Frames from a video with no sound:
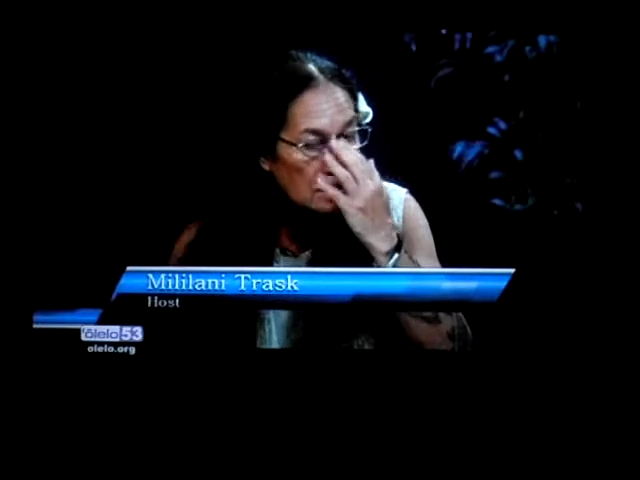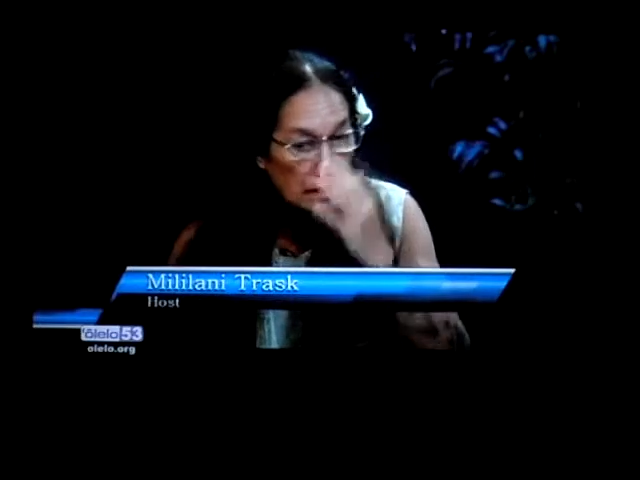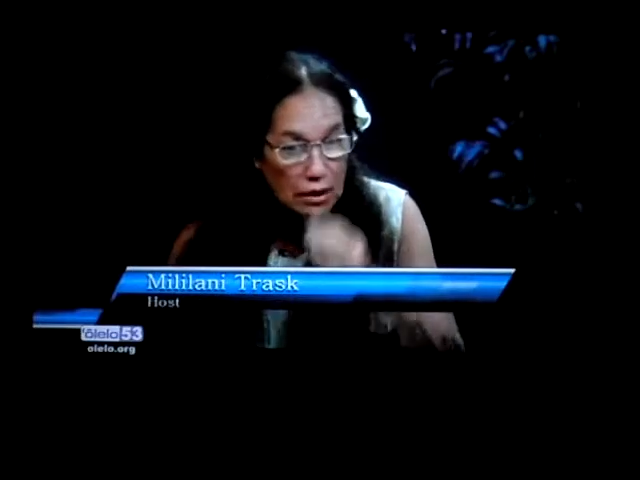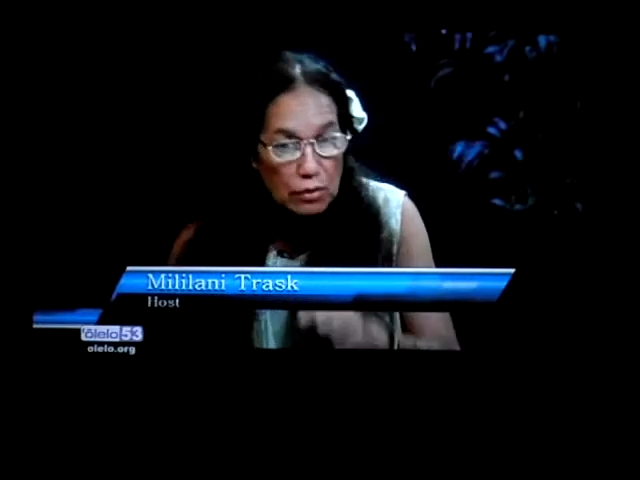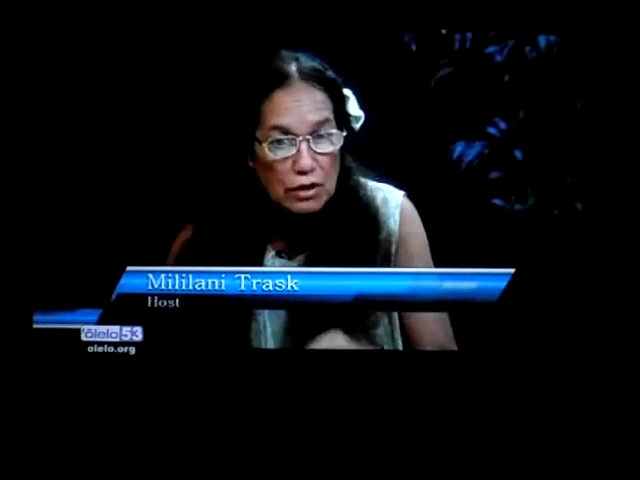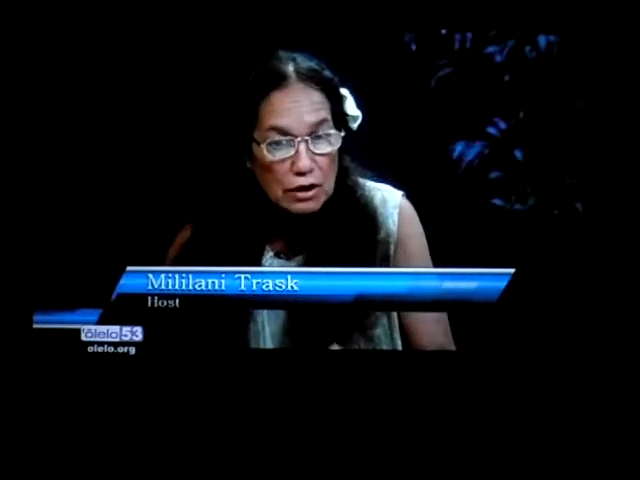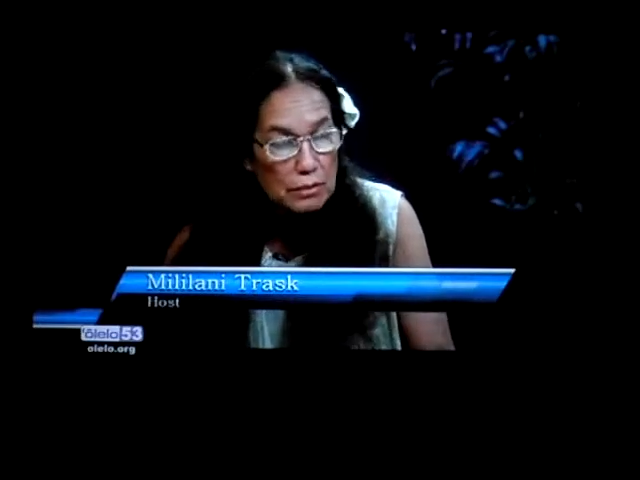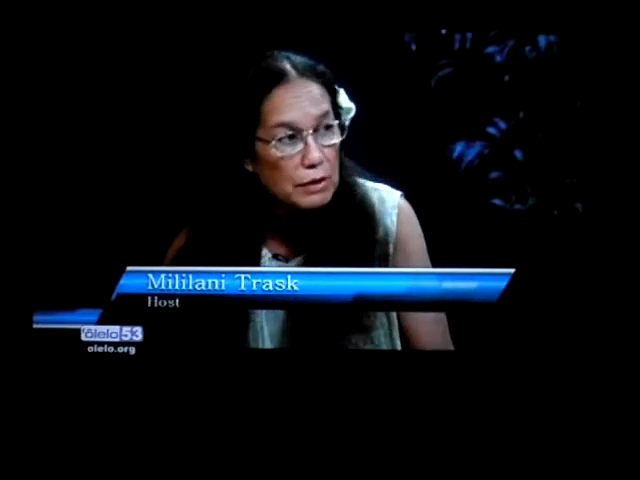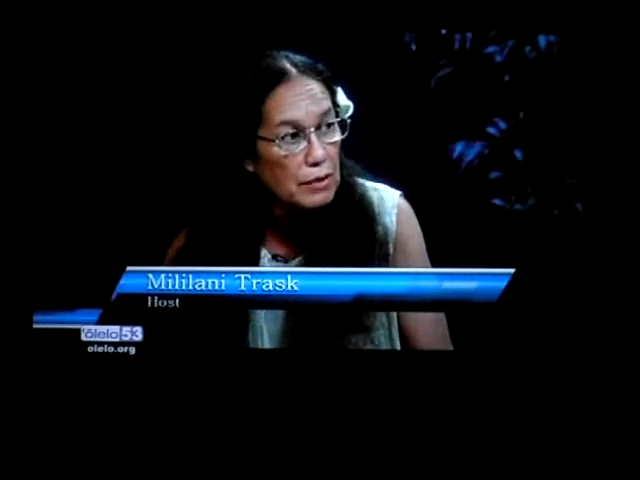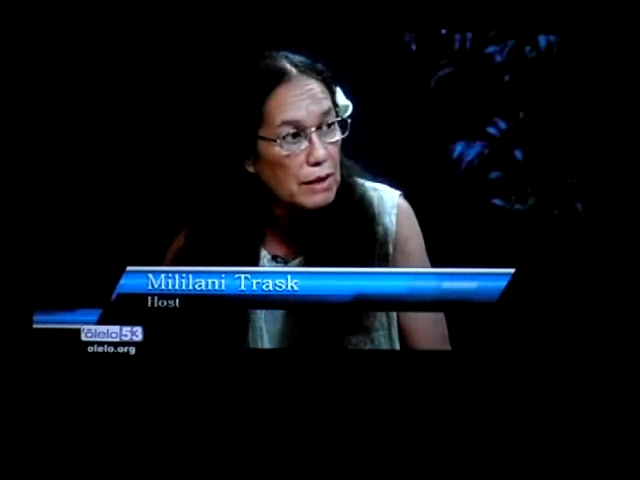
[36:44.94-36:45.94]
that there were going
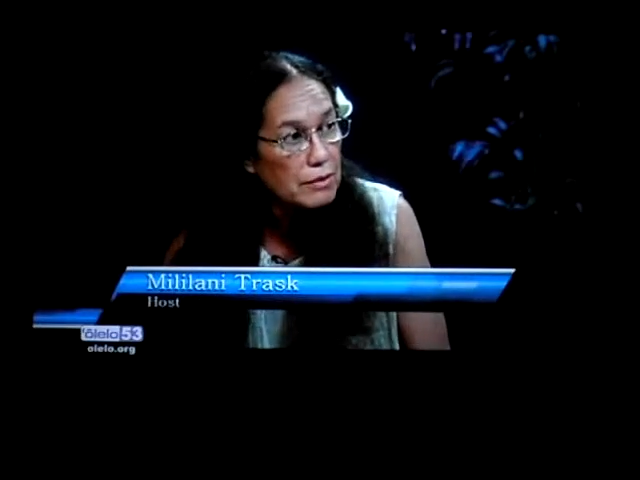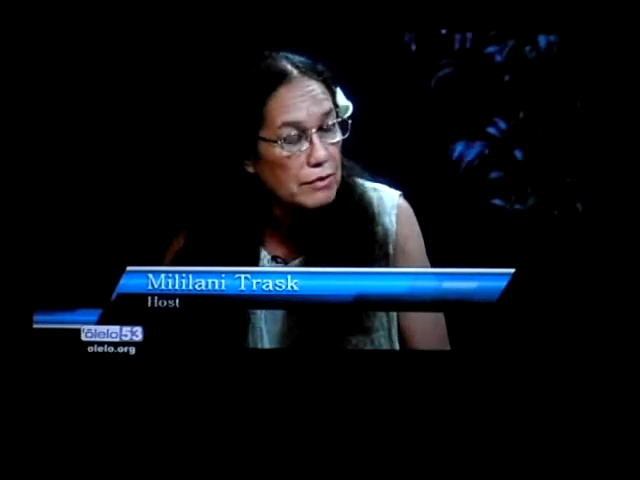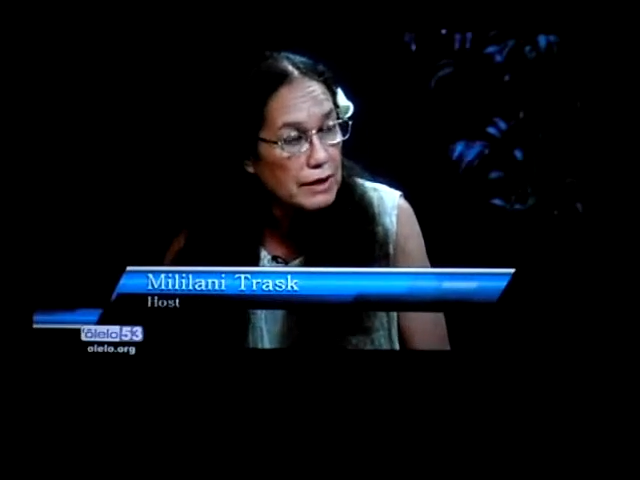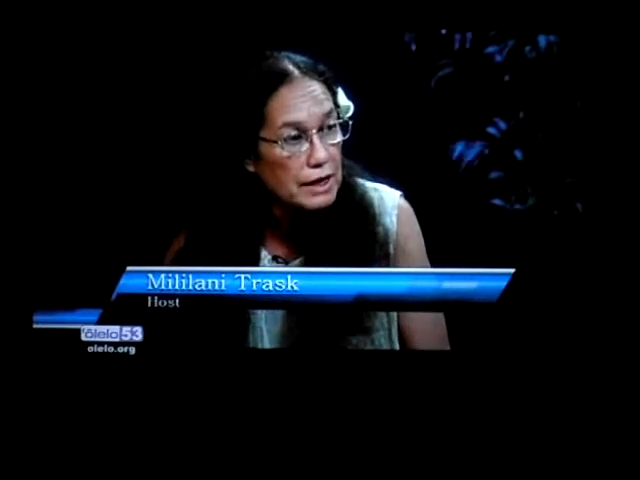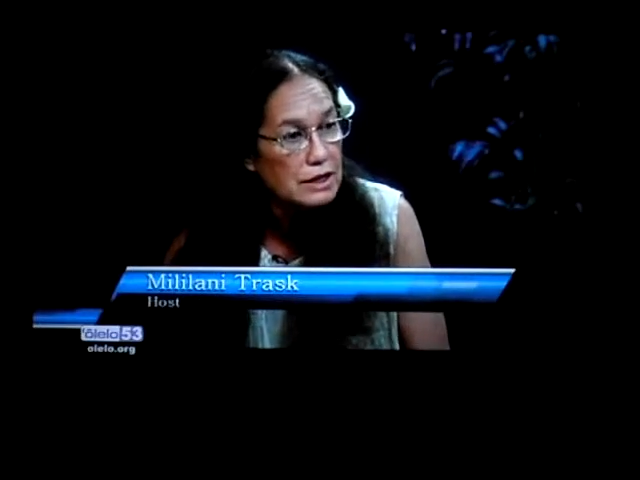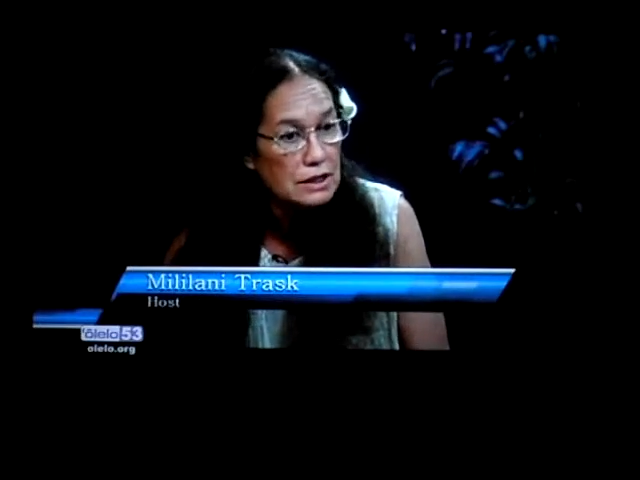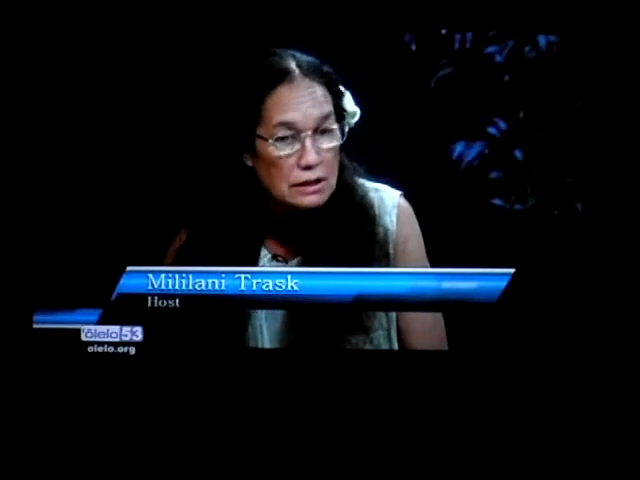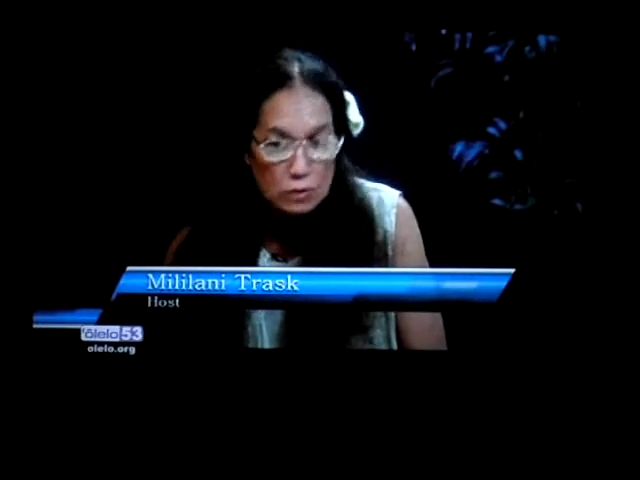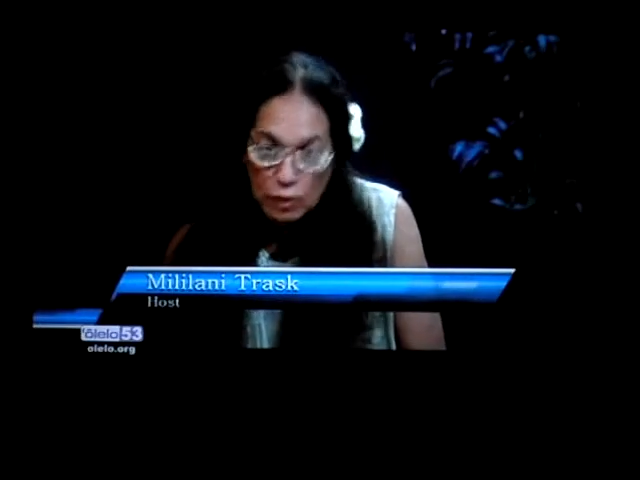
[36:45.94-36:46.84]
to be ramifications.